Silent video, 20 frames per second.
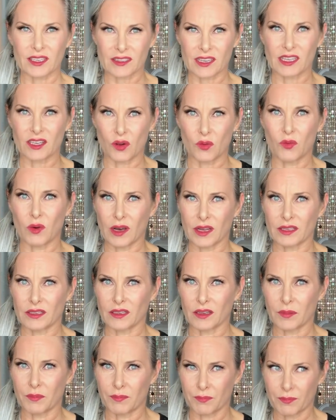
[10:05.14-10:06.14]
because I don't want
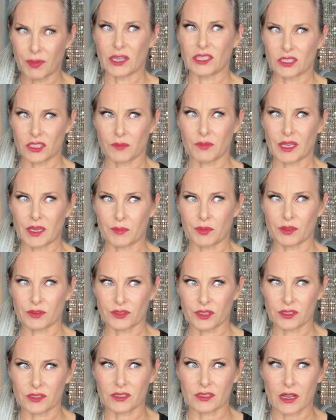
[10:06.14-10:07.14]
a bunch of people
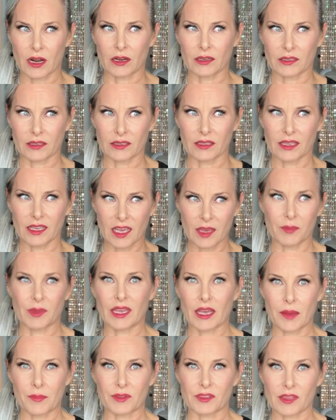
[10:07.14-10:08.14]
to hit
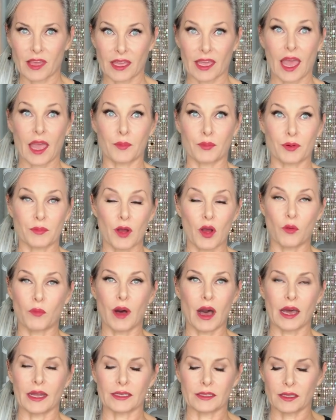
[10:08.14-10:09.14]
me up and say, hey, promote
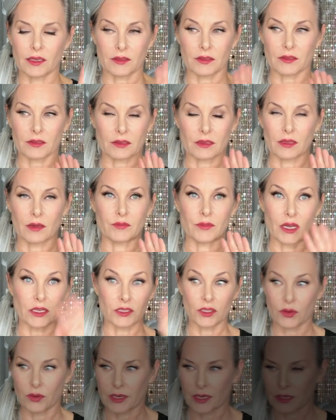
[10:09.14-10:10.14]
mine, because I'm
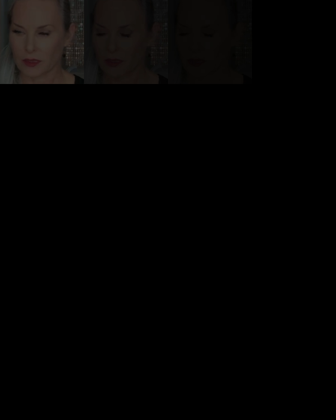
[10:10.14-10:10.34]
not doing it.